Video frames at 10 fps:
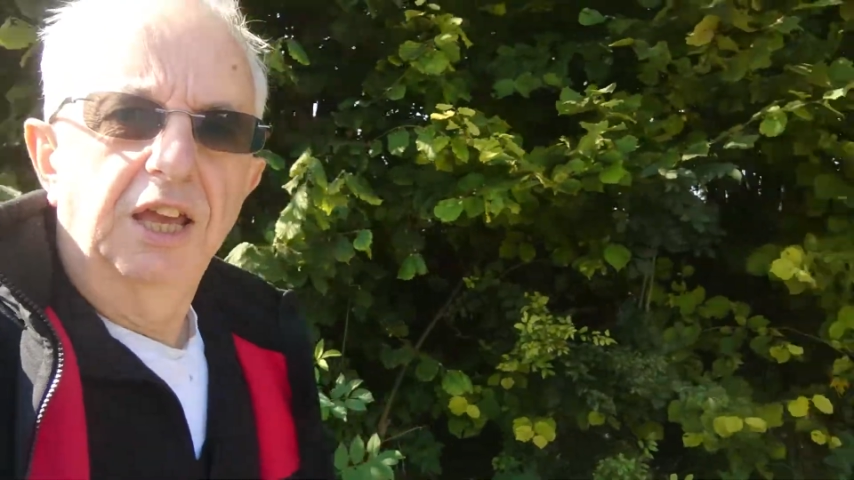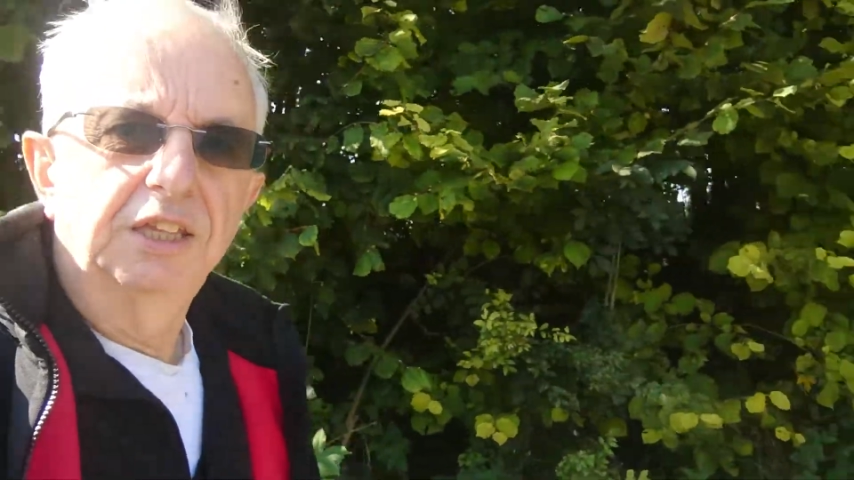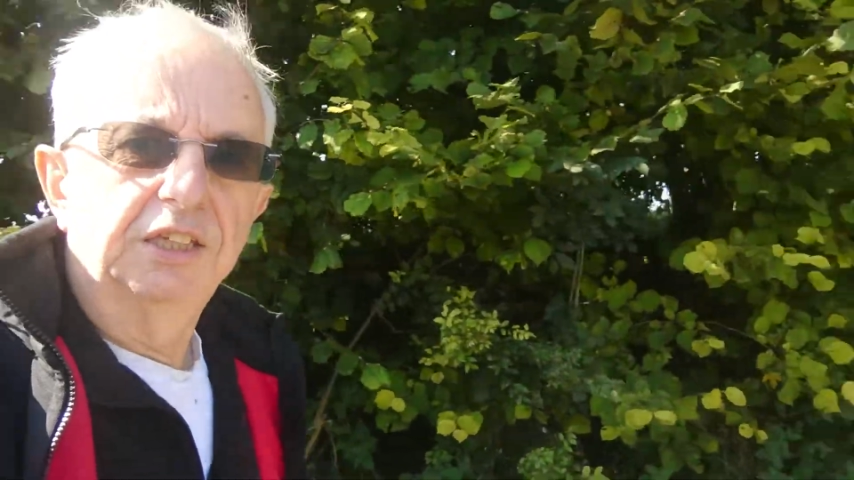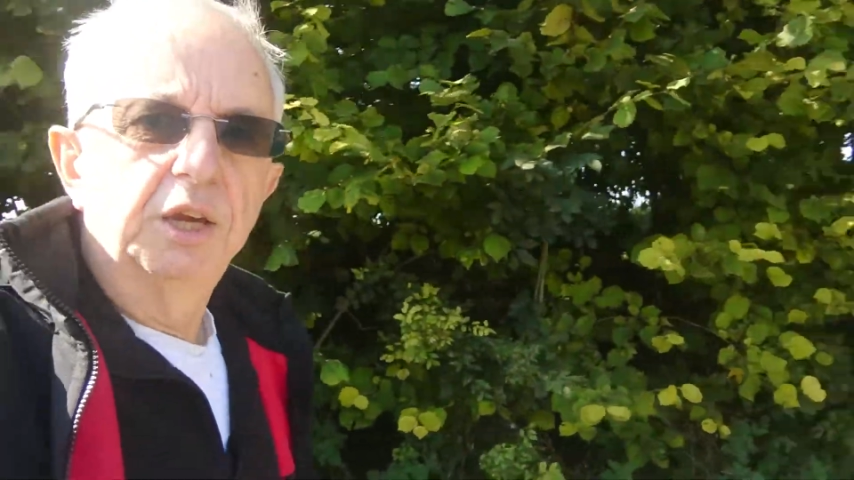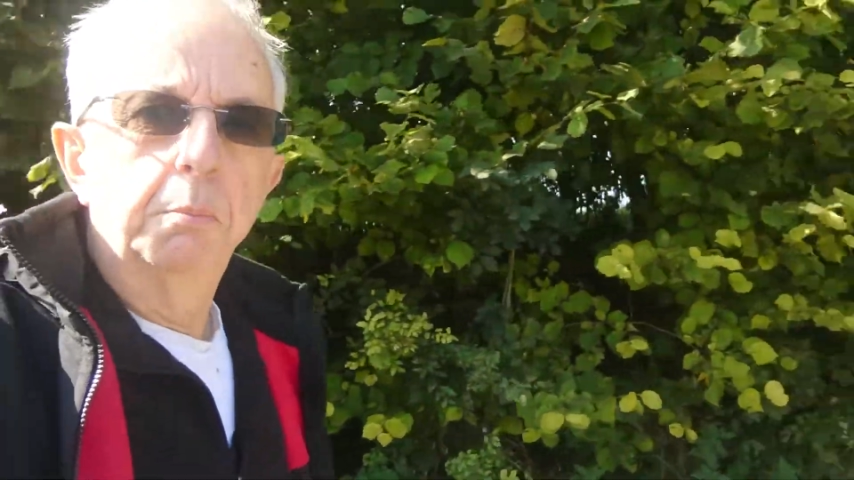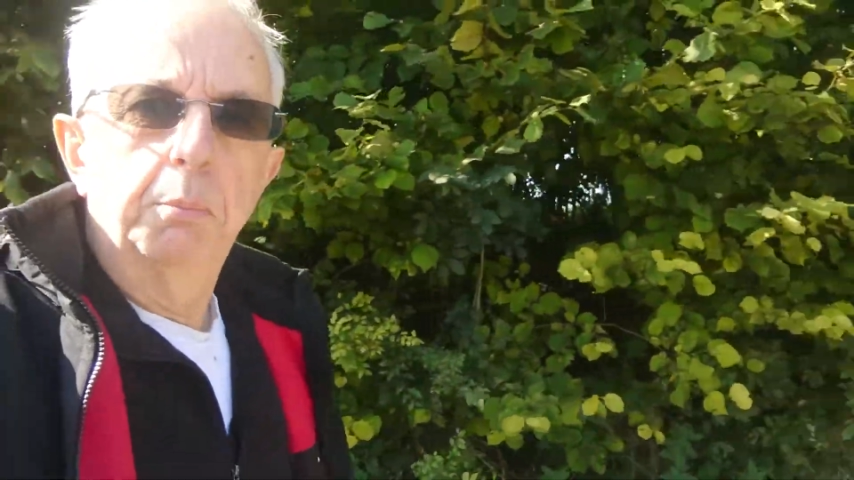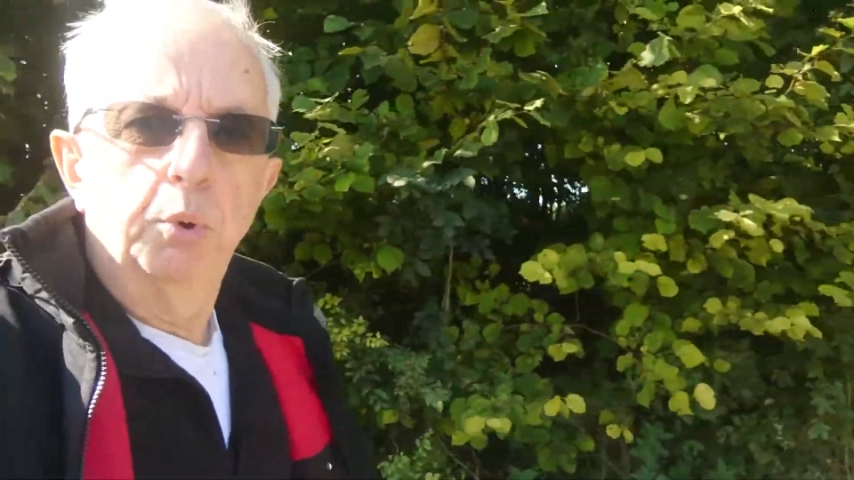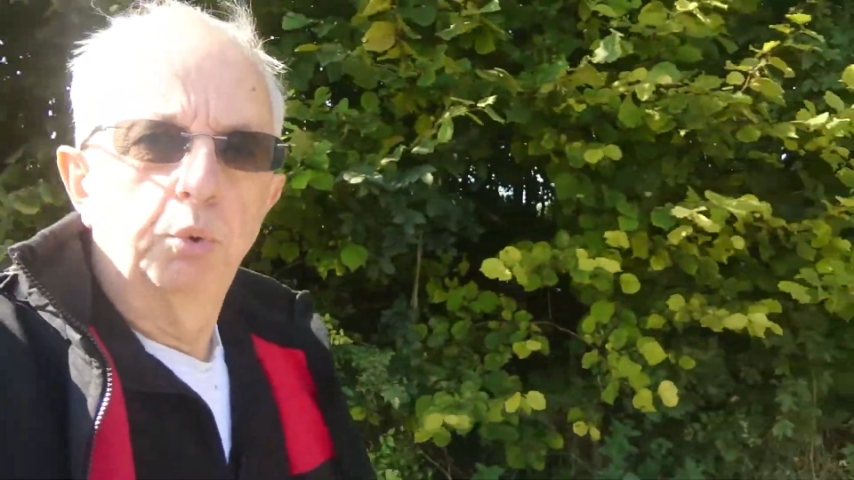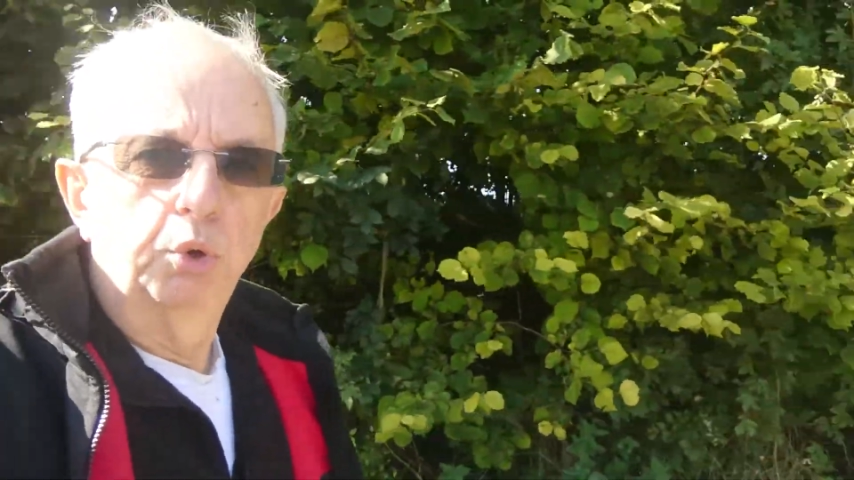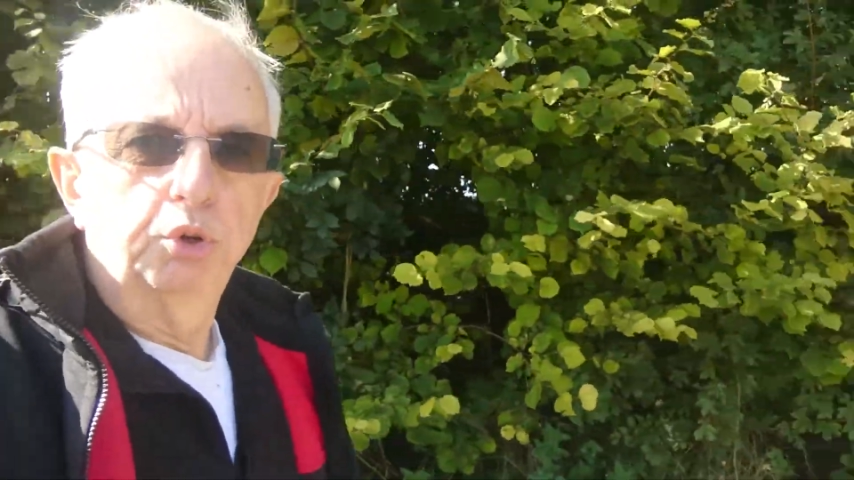a
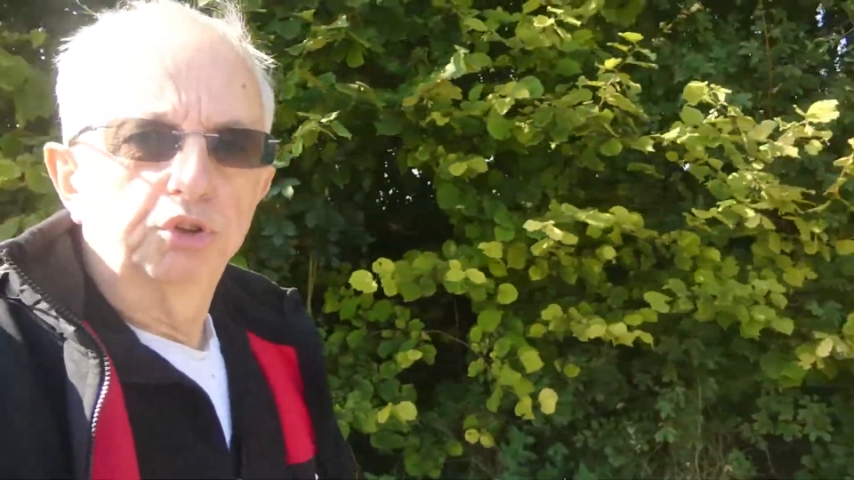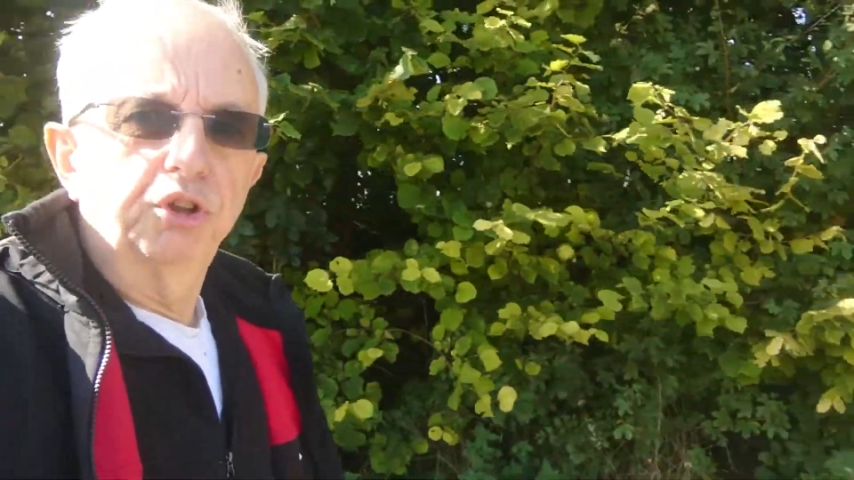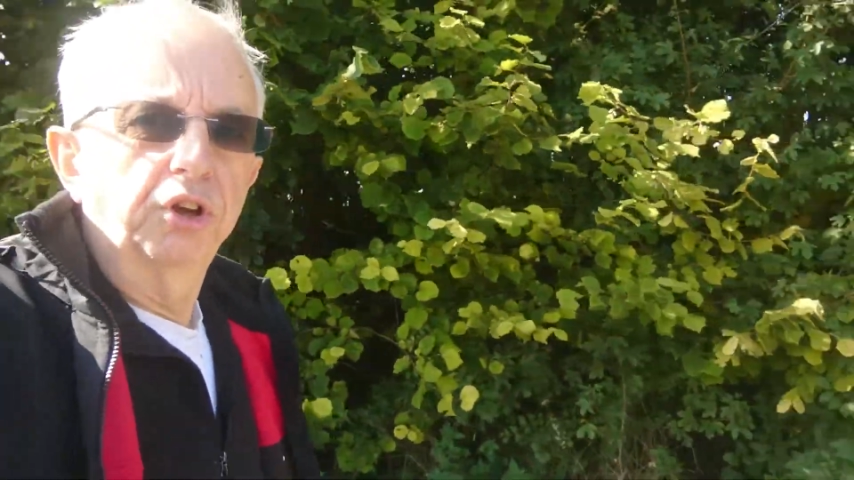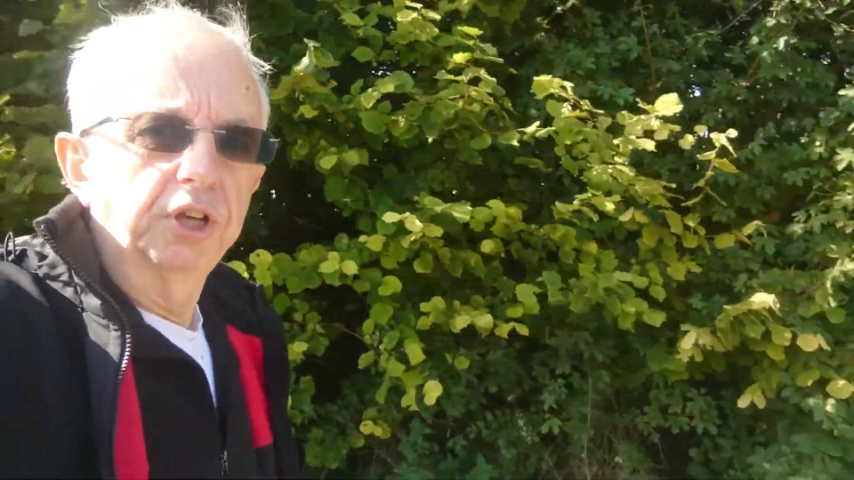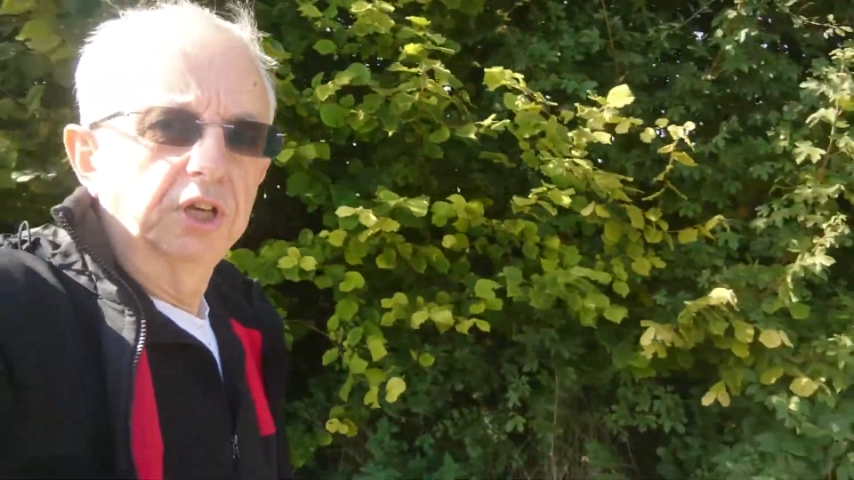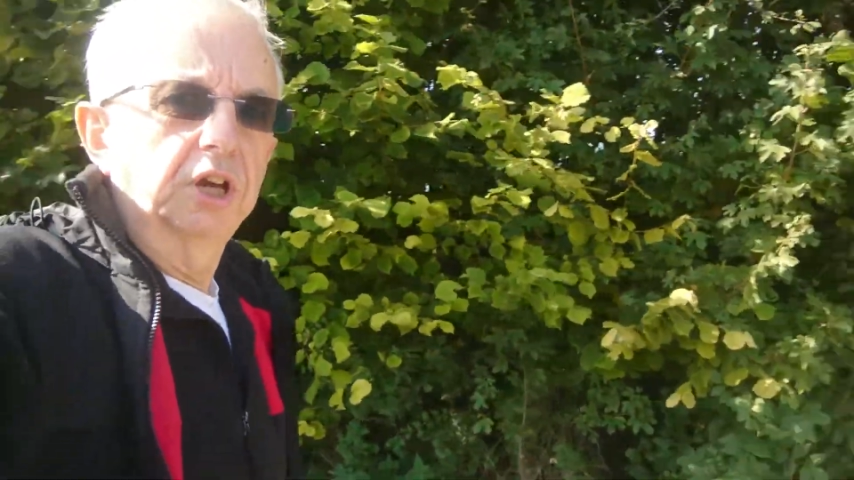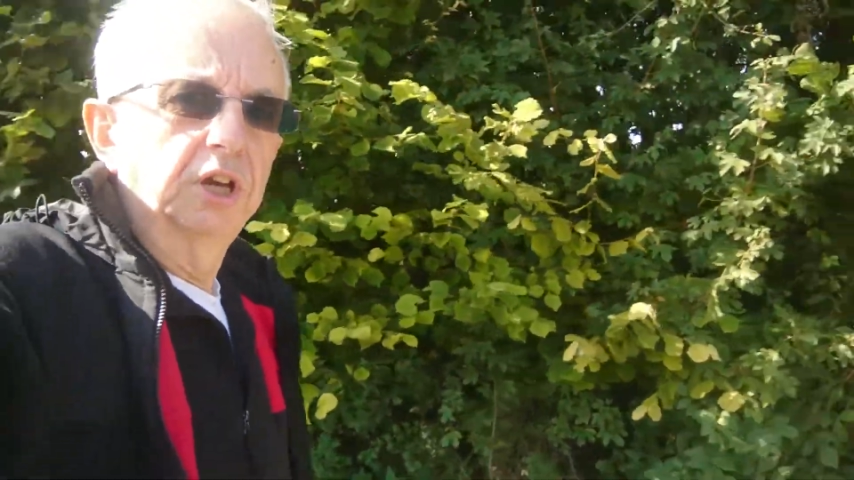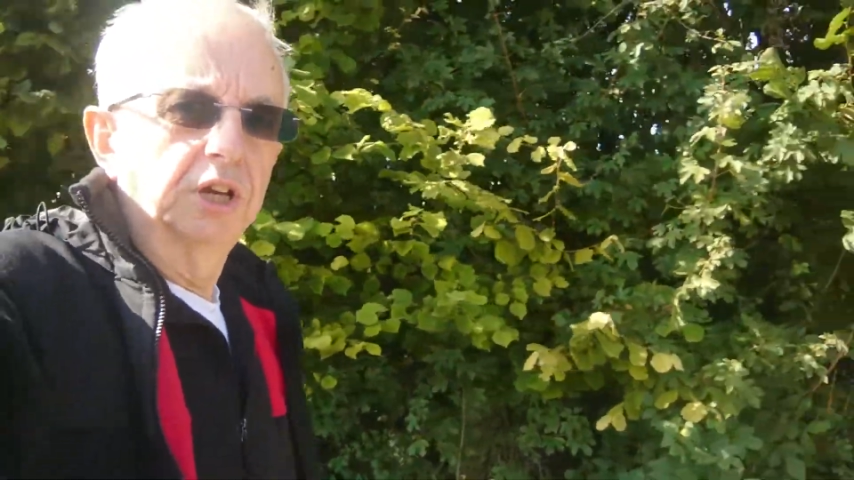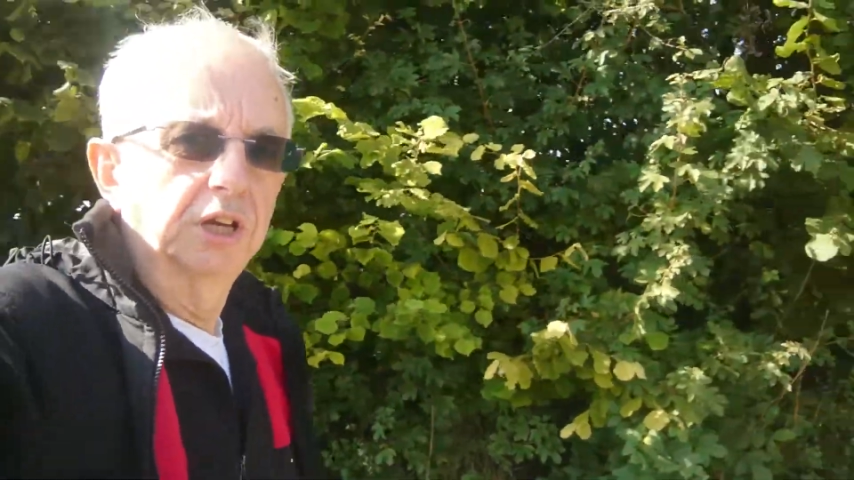gimbal looks like,